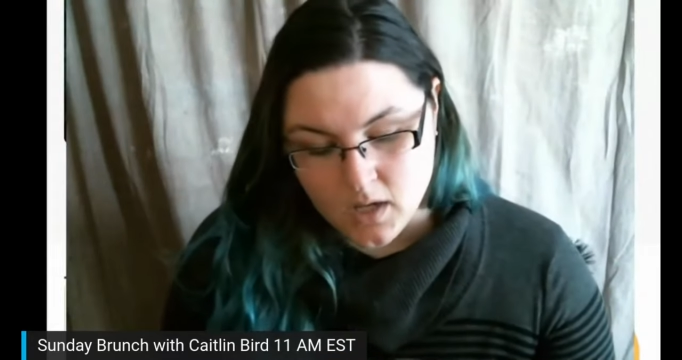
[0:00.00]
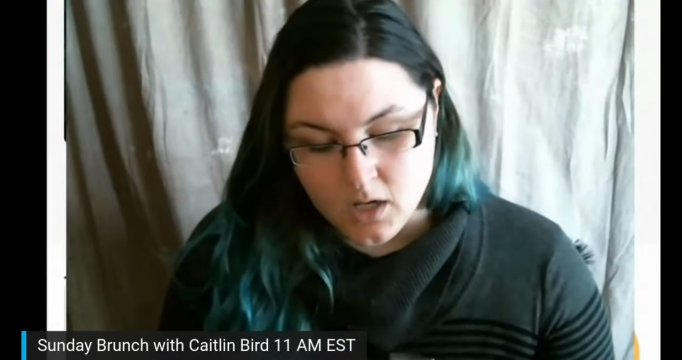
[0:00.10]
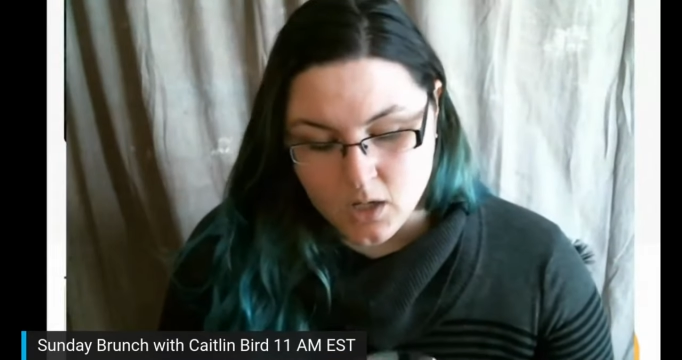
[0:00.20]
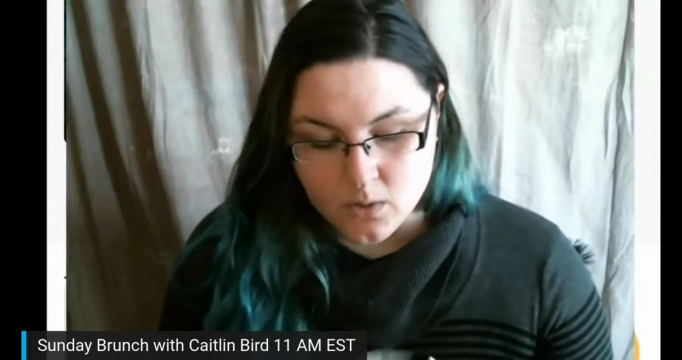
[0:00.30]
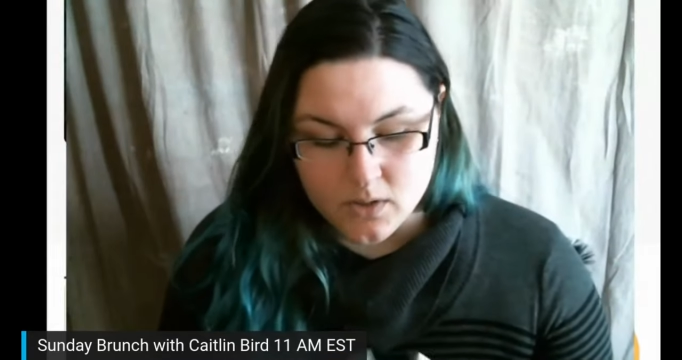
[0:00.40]

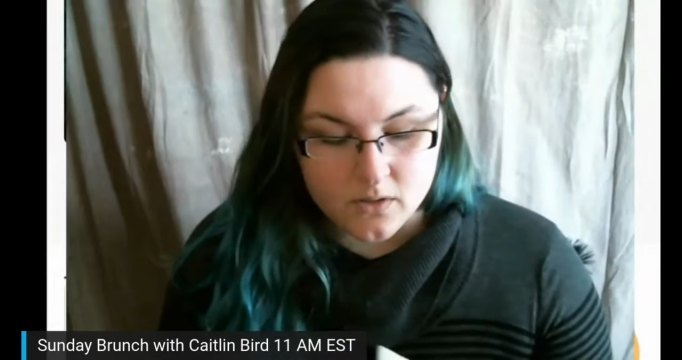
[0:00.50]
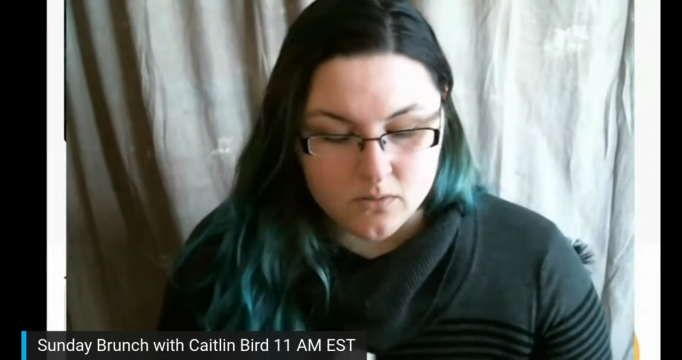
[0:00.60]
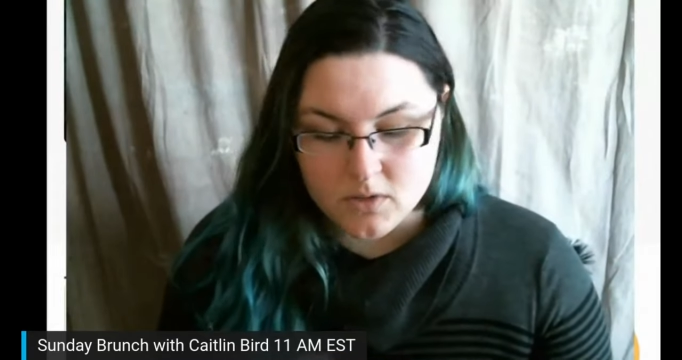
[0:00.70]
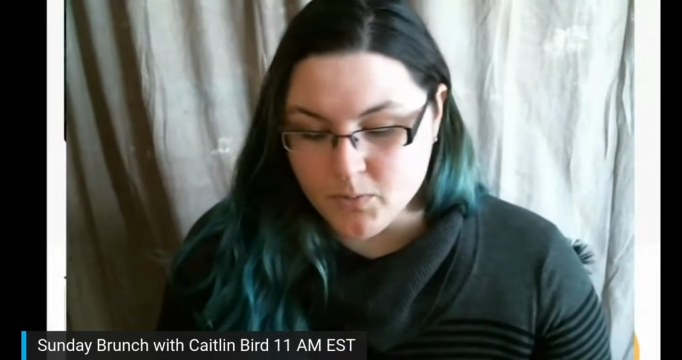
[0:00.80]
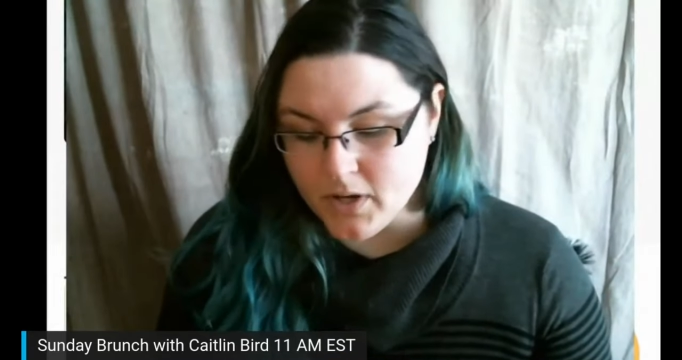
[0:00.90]
you know,
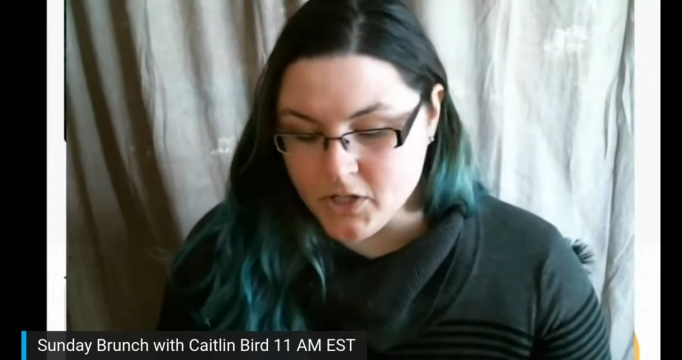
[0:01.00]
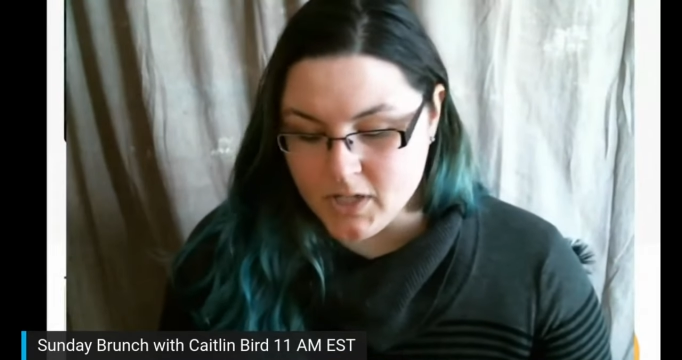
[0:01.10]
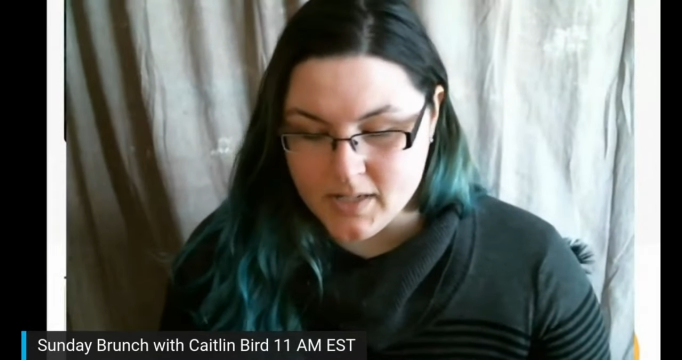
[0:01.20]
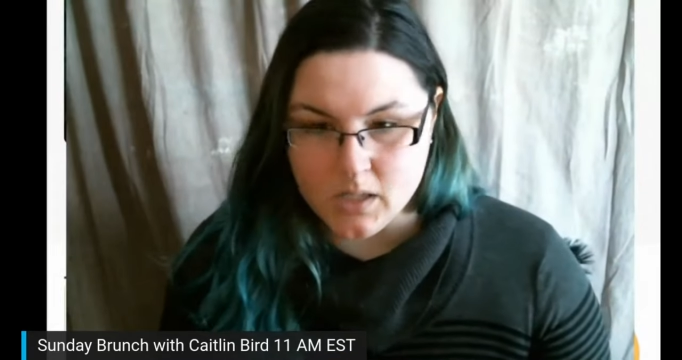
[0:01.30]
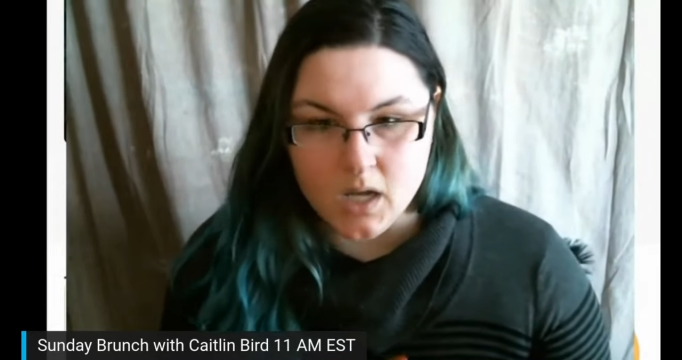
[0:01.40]
depression
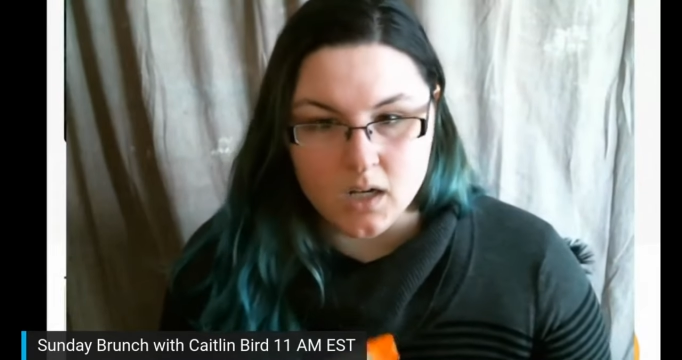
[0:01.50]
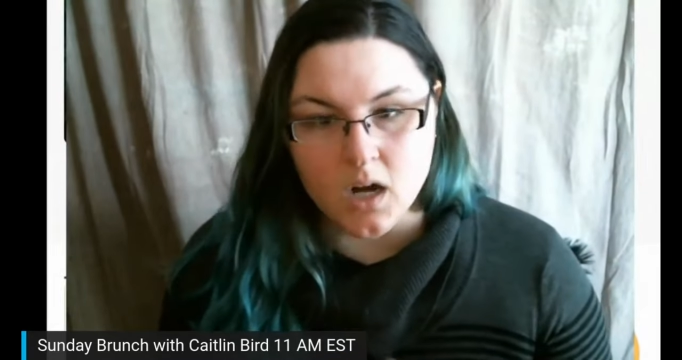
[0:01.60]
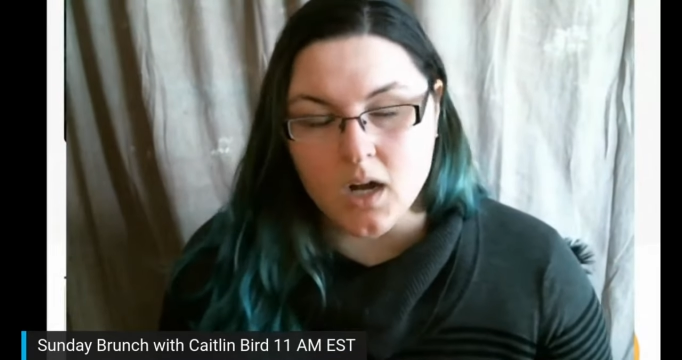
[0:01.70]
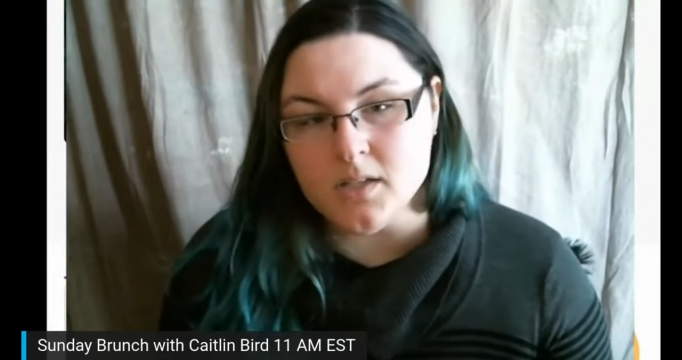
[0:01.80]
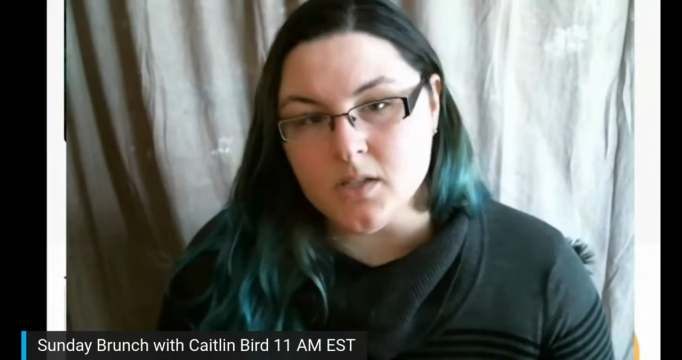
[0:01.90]
has a lot of
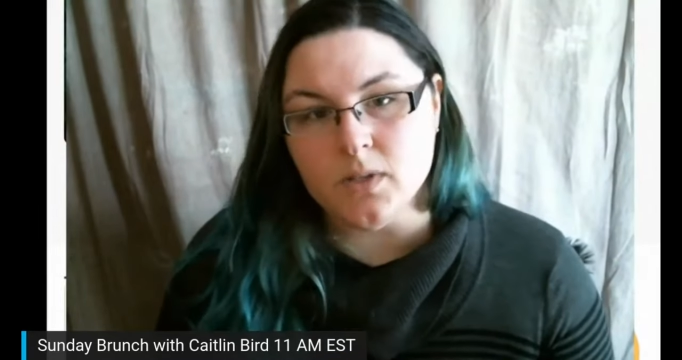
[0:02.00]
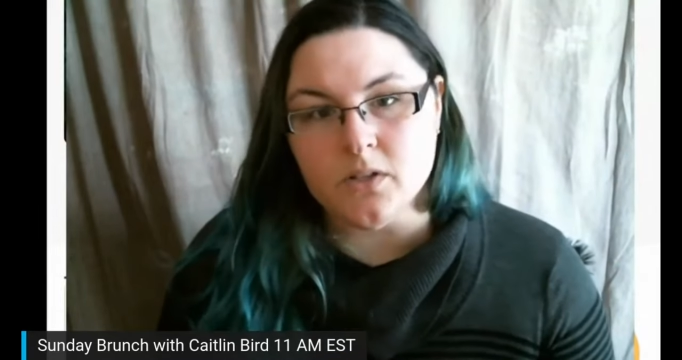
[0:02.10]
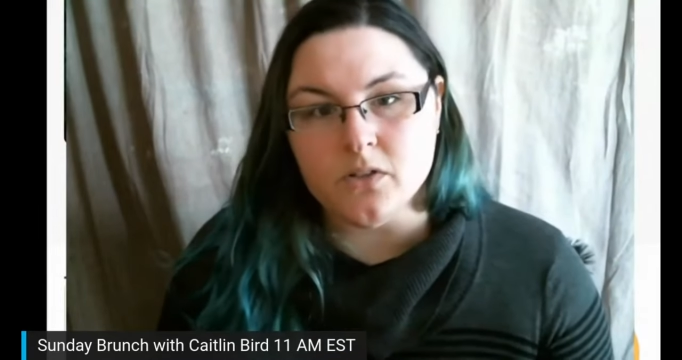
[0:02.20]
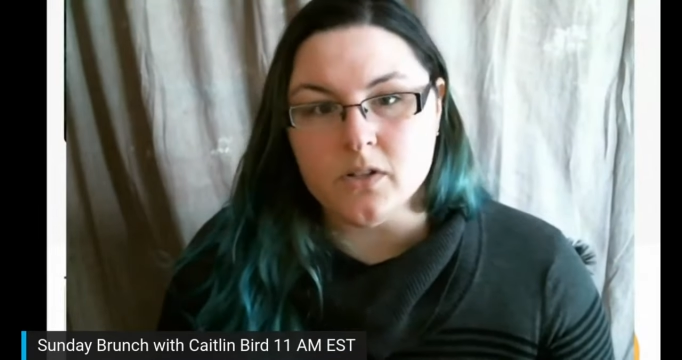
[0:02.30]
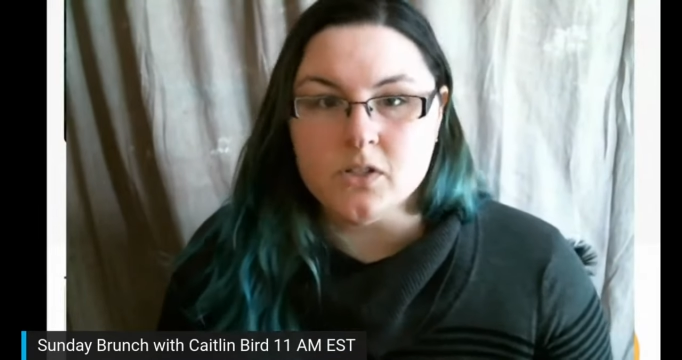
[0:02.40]
causes,
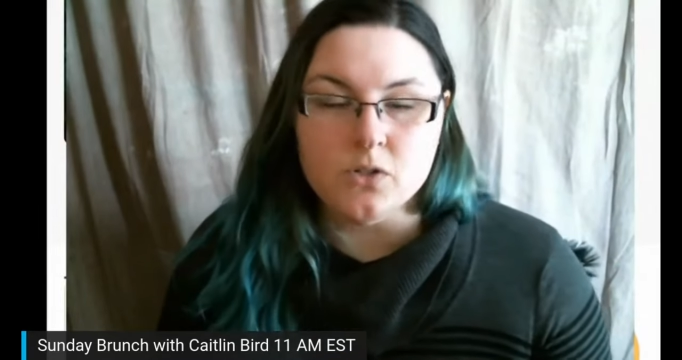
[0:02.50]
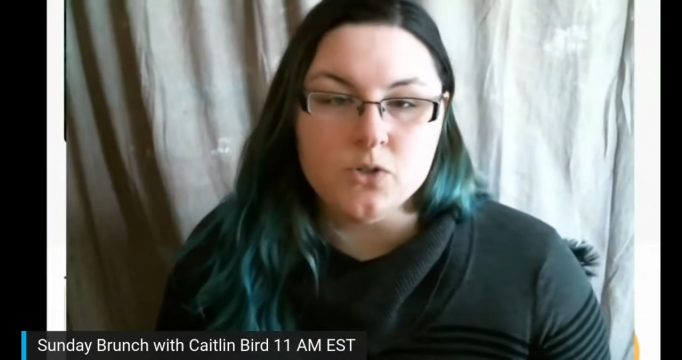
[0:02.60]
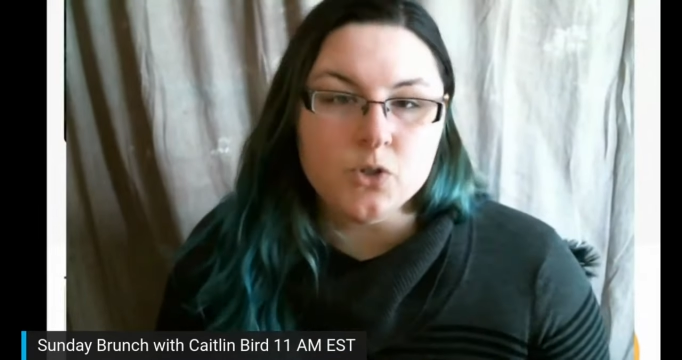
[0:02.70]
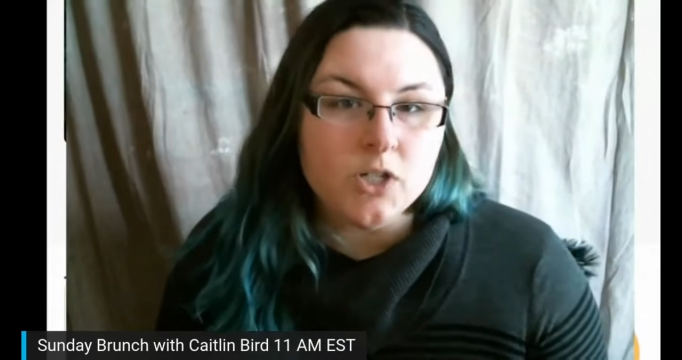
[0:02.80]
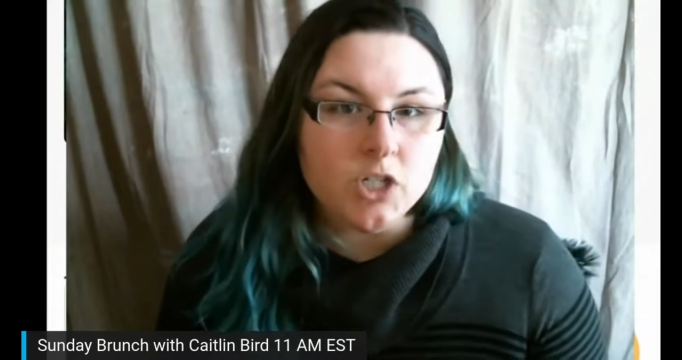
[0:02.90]
whether it's
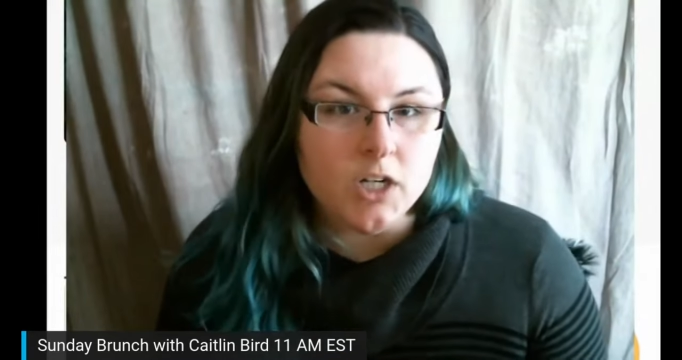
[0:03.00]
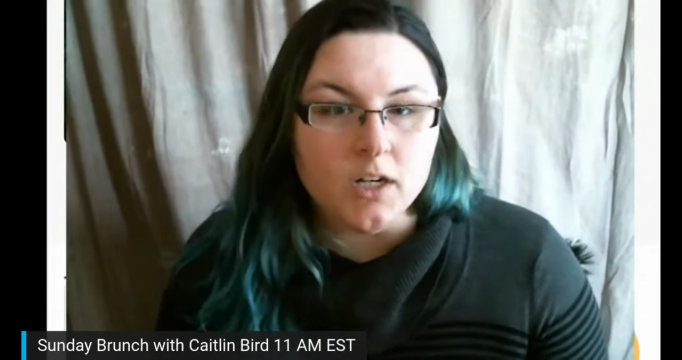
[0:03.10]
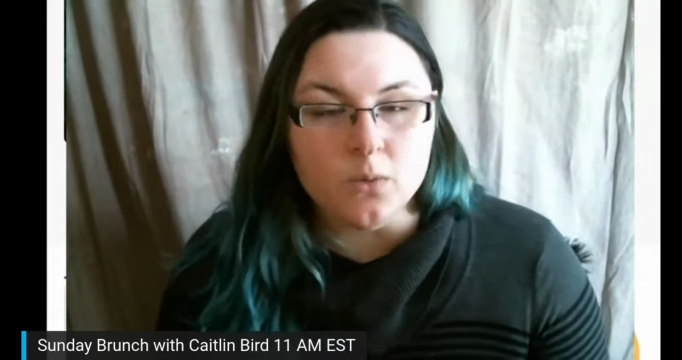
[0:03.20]
nutrition,